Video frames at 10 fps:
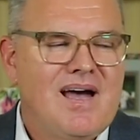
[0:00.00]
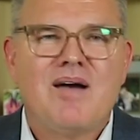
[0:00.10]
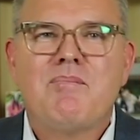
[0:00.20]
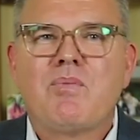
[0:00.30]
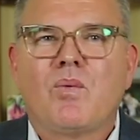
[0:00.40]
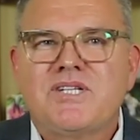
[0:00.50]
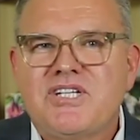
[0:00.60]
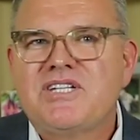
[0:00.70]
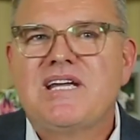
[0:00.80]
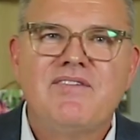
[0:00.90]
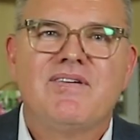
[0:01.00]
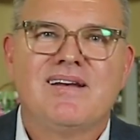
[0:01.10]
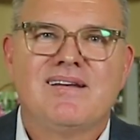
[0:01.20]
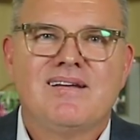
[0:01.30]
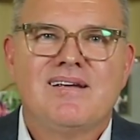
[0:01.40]
Remember with
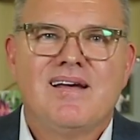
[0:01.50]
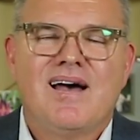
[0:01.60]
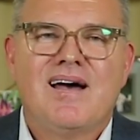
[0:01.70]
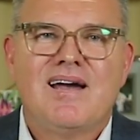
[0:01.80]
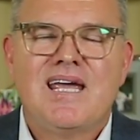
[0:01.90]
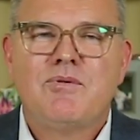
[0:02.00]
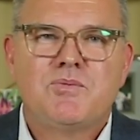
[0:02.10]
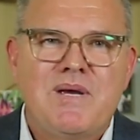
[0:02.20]
Stephen, he was